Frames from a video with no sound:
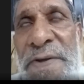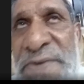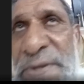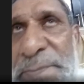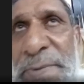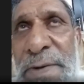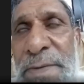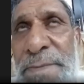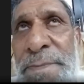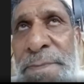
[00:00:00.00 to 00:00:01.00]

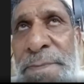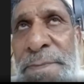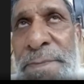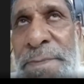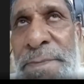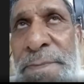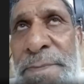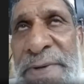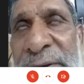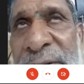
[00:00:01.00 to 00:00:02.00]
Simple blood
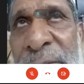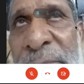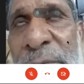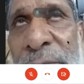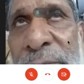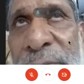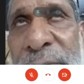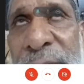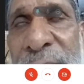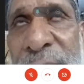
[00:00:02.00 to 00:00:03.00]
CPE report
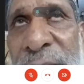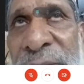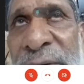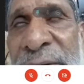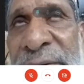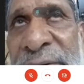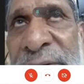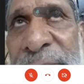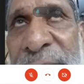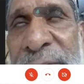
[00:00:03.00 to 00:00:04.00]
will
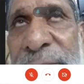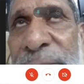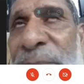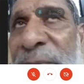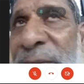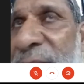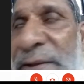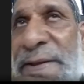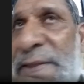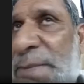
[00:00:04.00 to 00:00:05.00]
determine
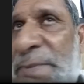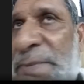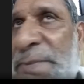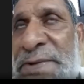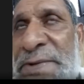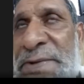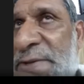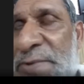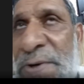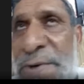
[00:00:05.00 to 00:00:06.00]
the person
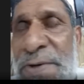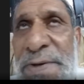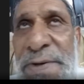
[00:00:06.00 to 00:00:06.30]
has got